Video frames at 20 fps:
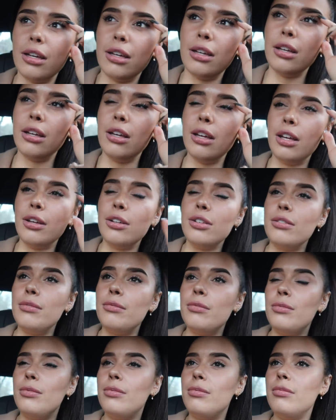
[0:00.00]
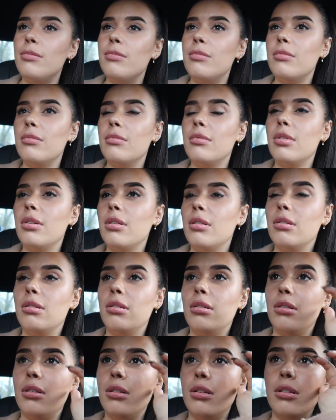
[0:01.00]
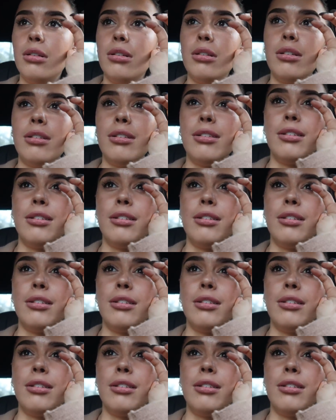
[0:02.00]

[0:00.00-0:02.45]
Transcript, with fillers: Yes, I am right.